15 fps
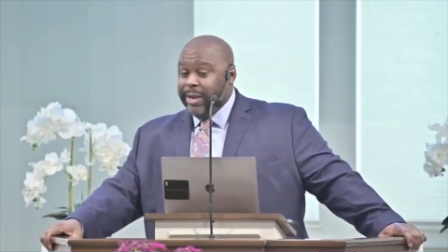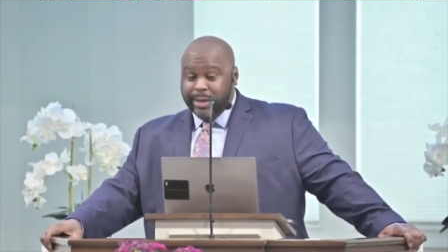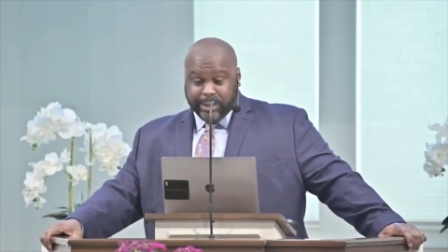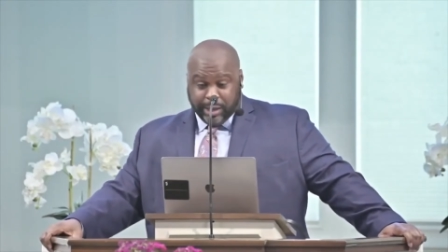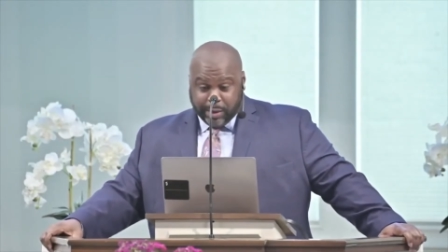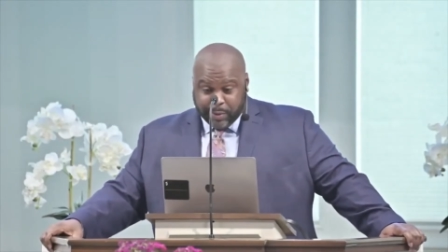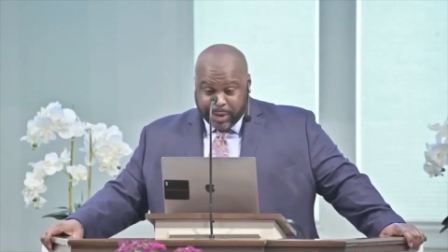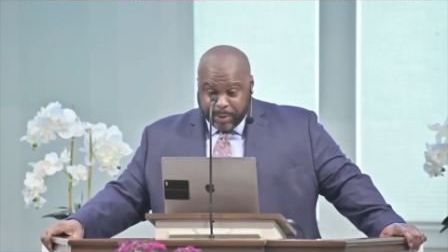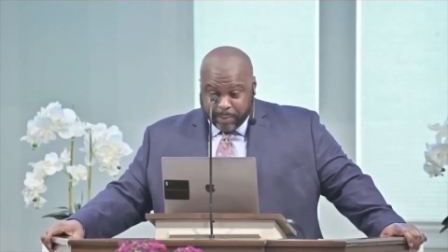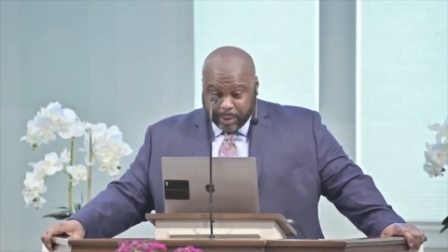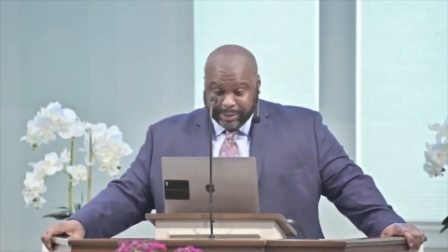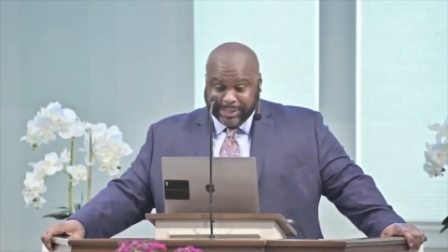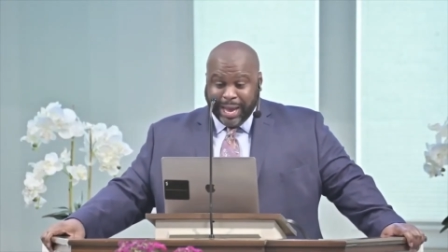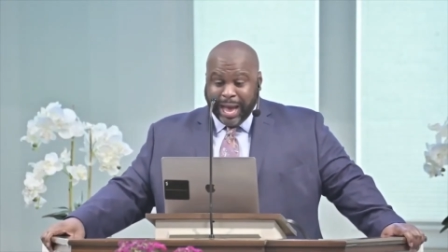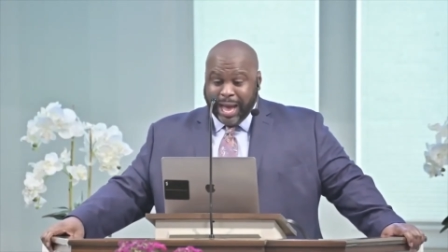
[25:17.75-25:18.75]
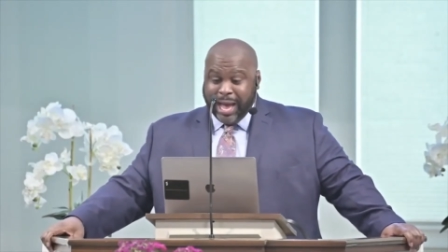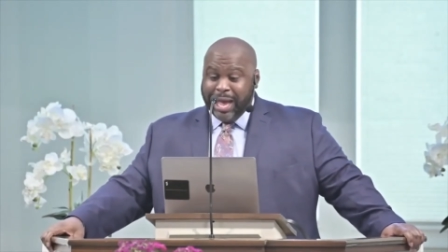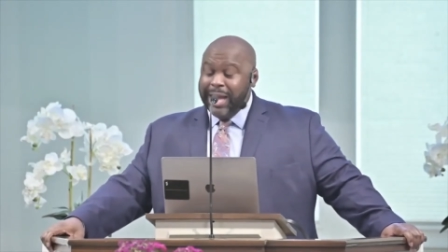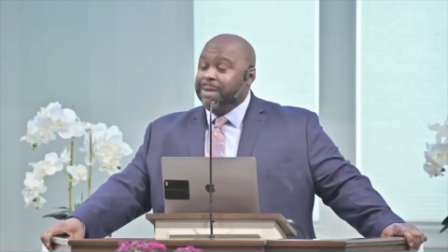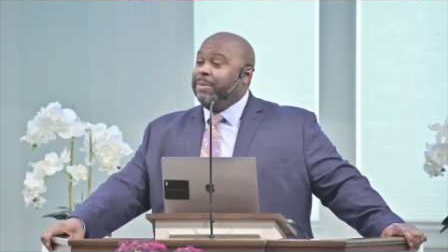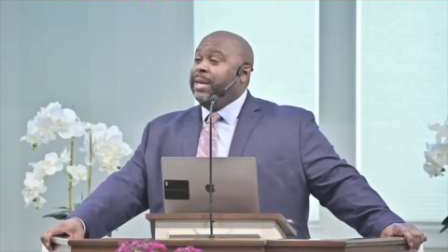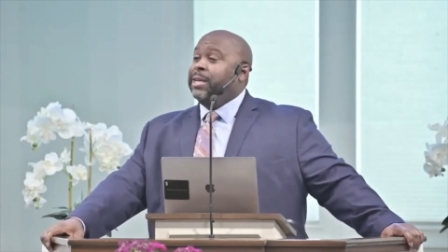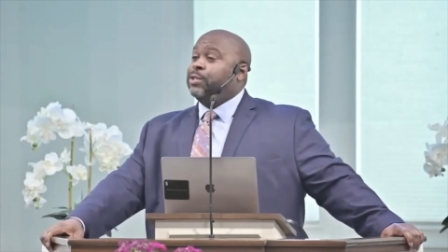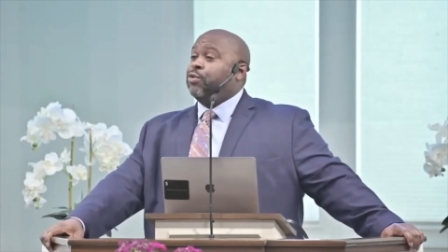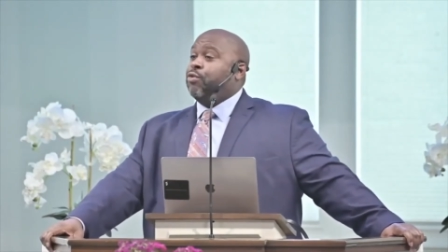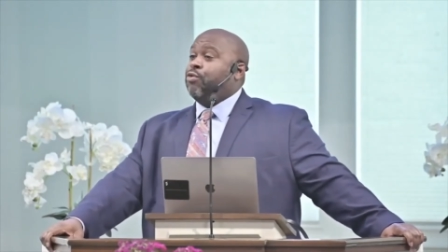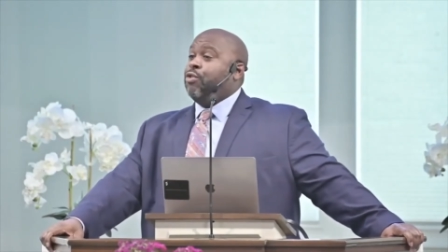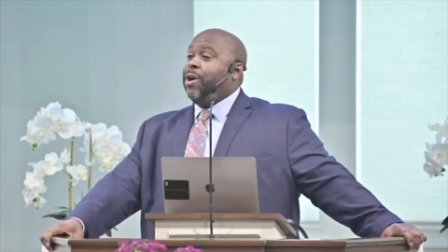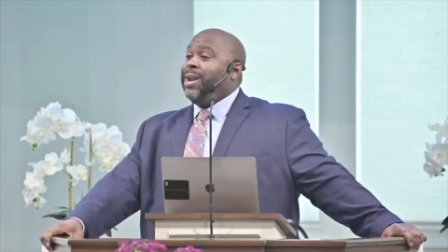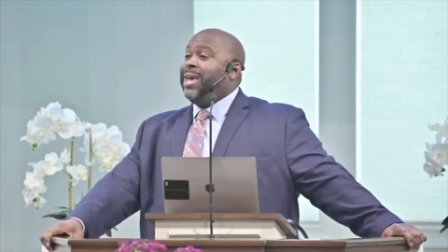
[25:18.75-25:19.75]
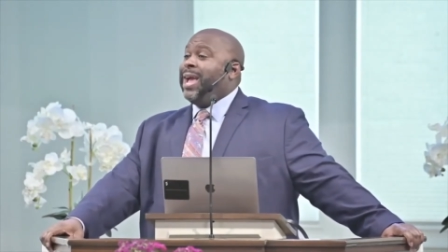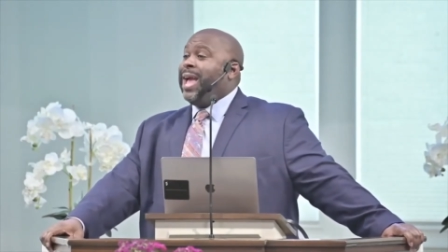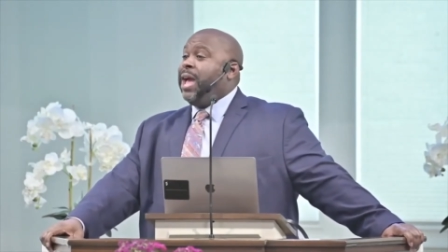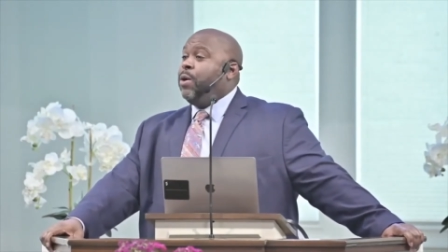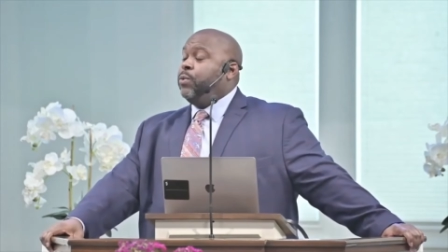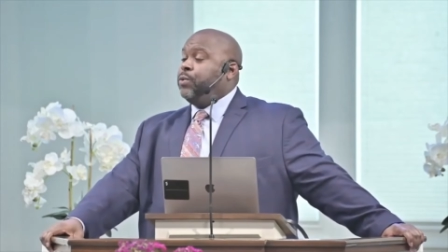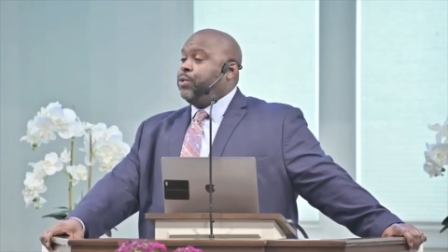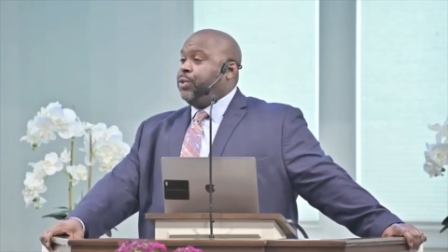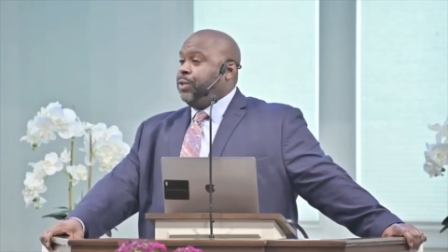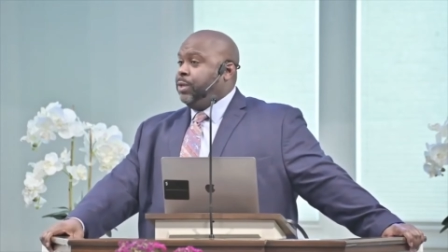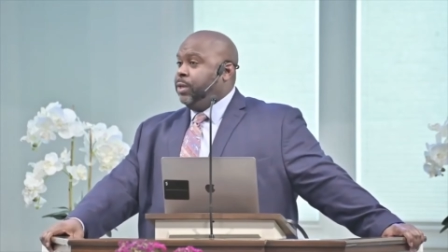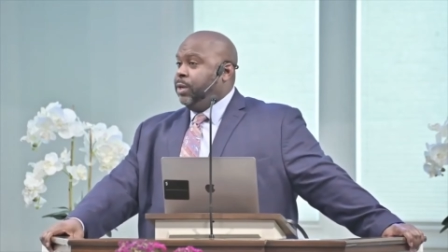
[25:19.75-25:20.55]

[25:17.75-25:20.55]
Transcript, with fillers: Look at what they like. Time is running out